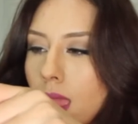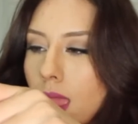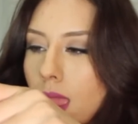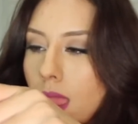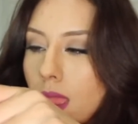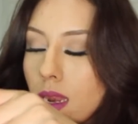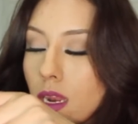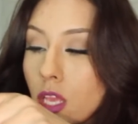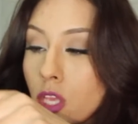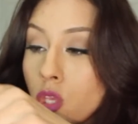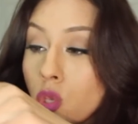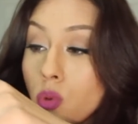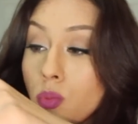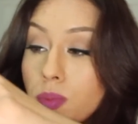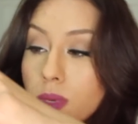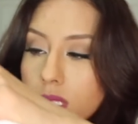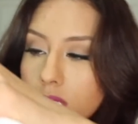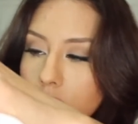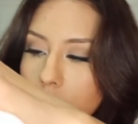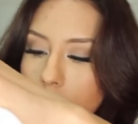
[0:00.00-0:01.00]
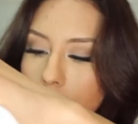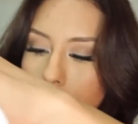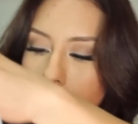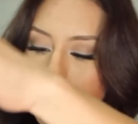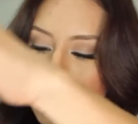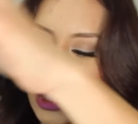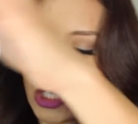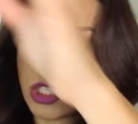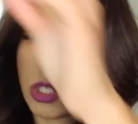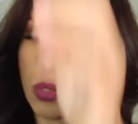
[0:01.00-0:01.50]
And you'll be seeing
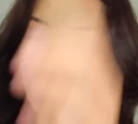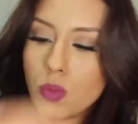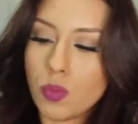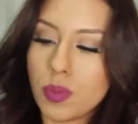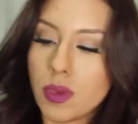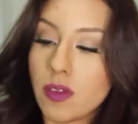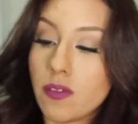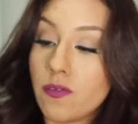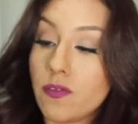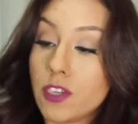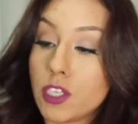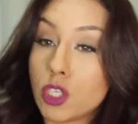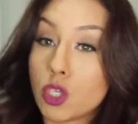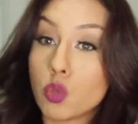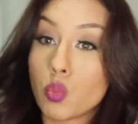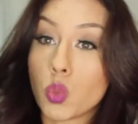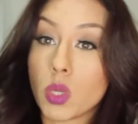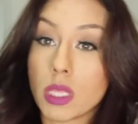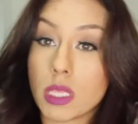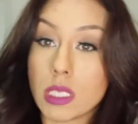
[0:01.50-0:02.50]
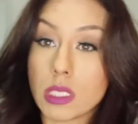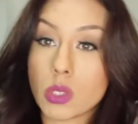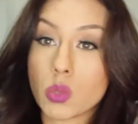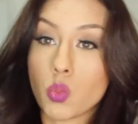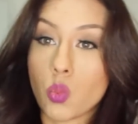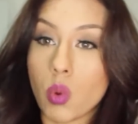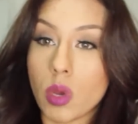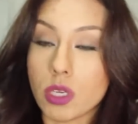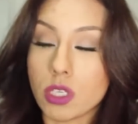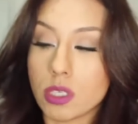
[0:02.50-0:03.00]
it soon be featured with this
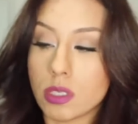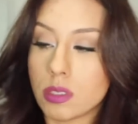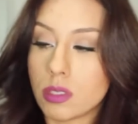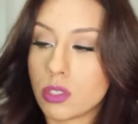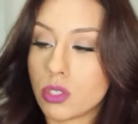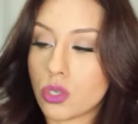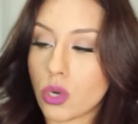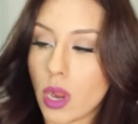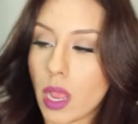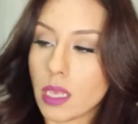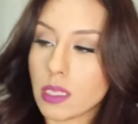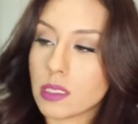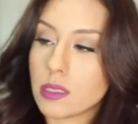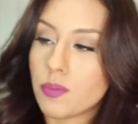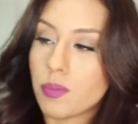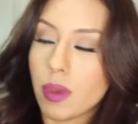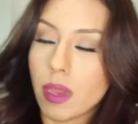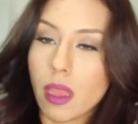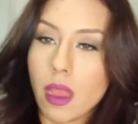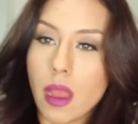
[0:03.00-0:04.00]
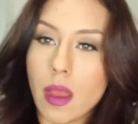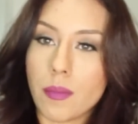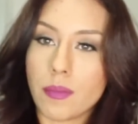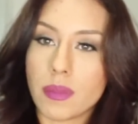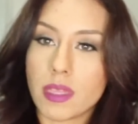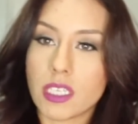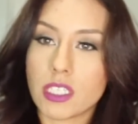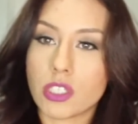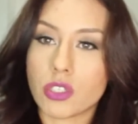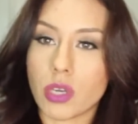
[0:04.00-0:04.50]
one dress. But
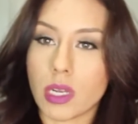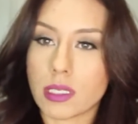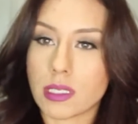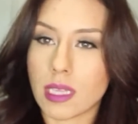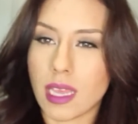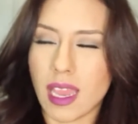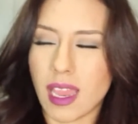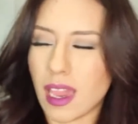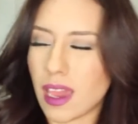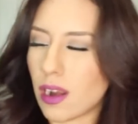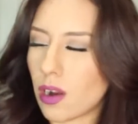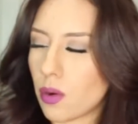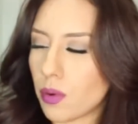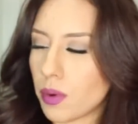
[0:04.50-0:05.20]
um, this dress I had